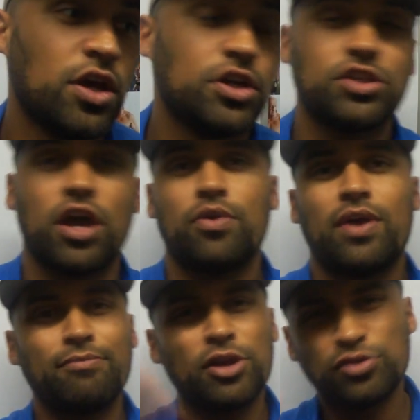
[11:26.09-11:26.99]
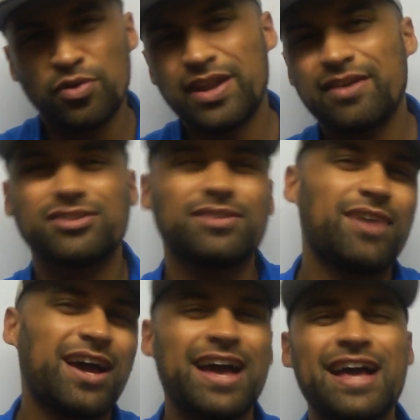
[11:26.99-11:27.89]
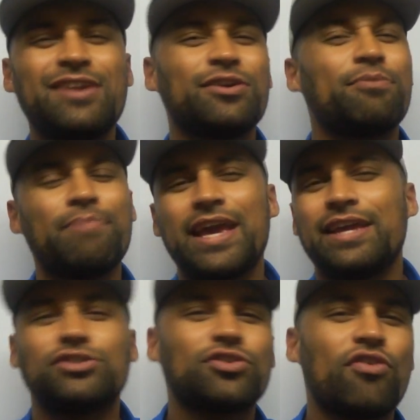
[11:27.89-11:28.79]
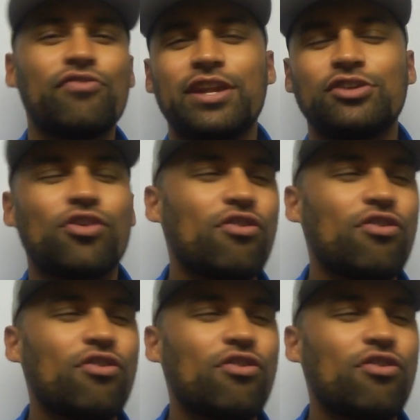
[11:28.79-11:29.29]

So I'm not doing it because I'm like, look at me, scoring,